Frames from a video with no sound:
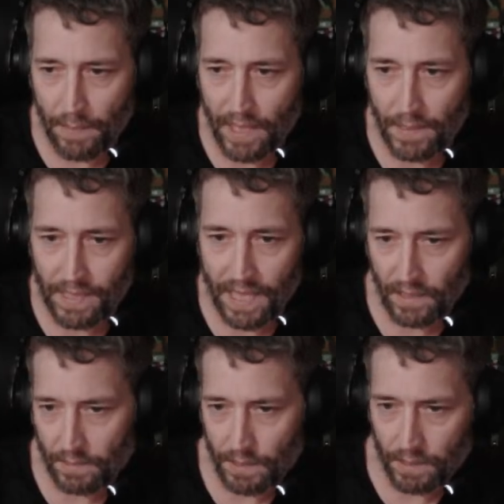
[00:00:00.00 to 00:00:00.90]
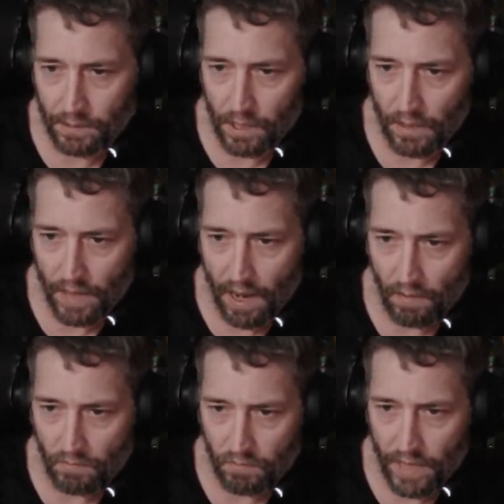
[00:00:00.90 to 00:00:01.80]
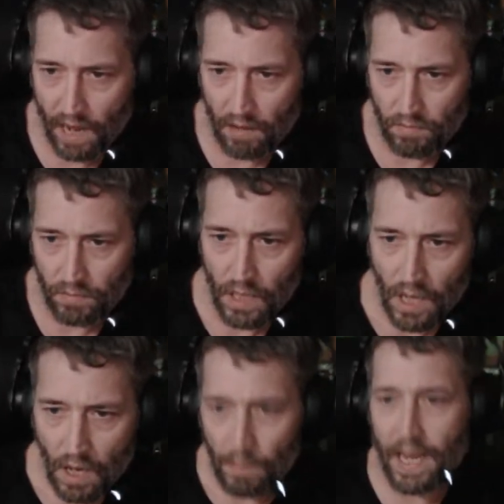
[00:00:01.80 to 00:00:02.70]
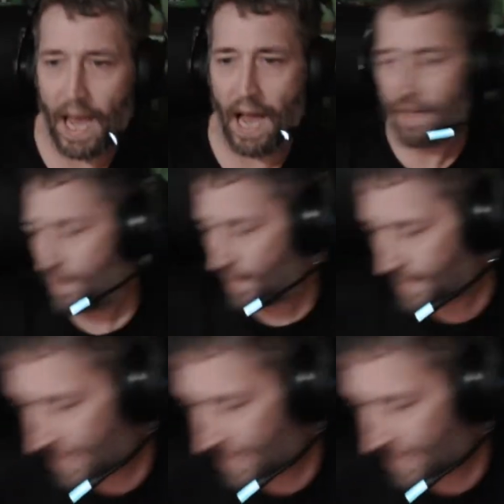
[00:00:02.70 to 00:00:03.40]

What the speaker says: the best Kelp systems too now. But yeah, I did it